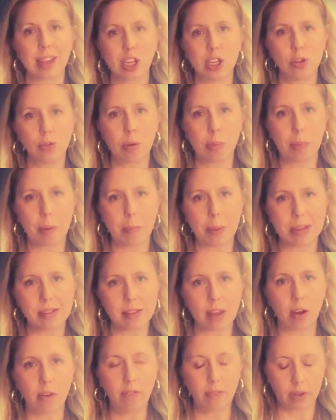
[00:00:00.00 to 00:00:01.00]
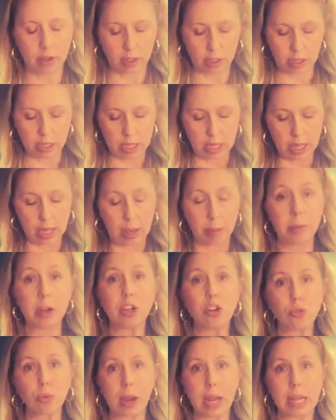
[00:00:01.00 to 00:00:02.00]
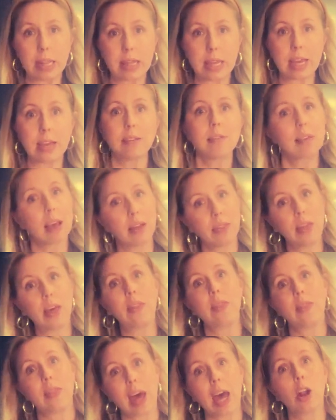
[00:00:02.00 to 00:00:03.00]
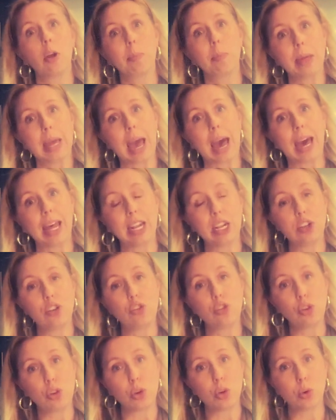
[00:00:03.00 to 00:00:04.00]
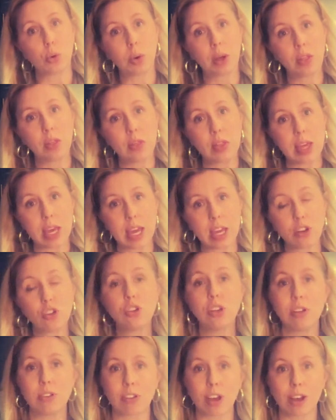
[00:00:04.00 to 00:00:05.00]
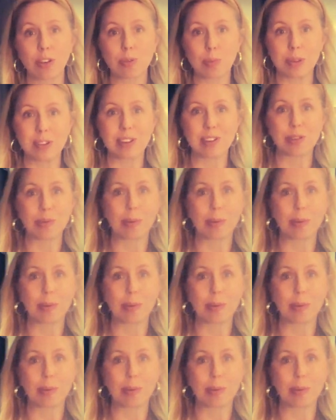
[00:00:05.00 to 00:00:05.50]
I can do it by myself. I'm gonna drain these, and then that'll be added to the cheese sauce once it's